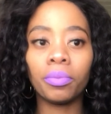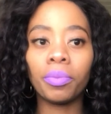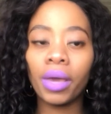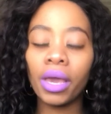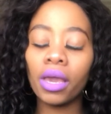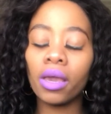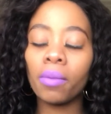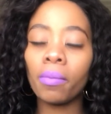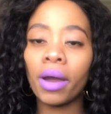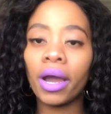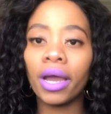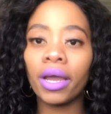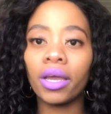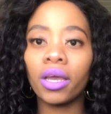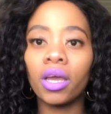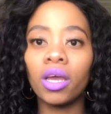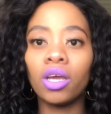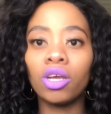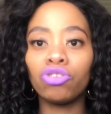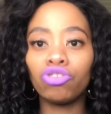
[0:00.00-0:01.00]
pay
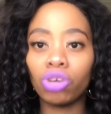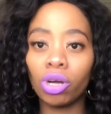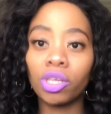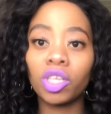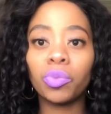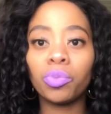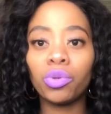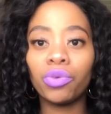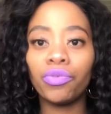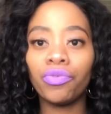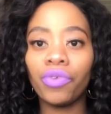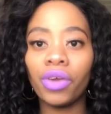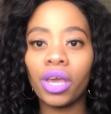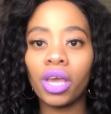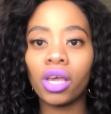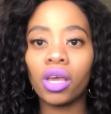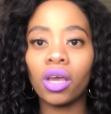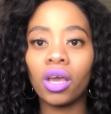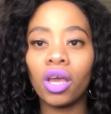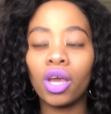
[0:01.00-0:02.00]
my transport
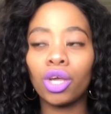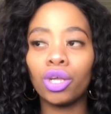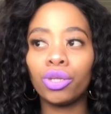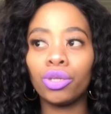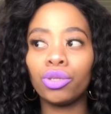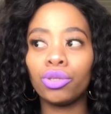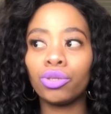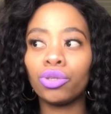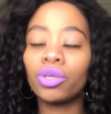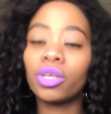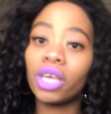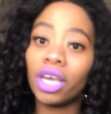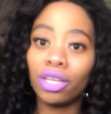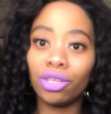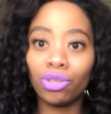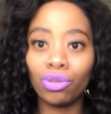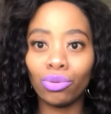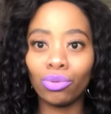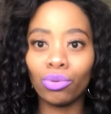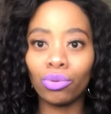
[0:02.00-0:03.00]
fee to
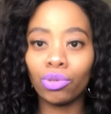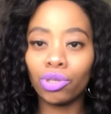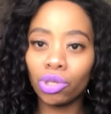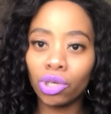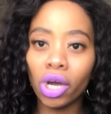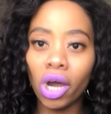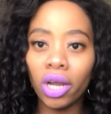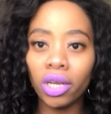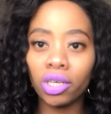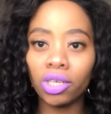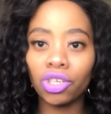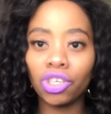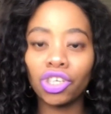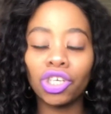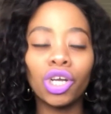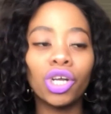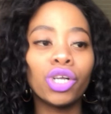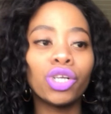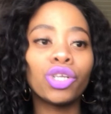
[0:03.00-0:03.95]
get to college.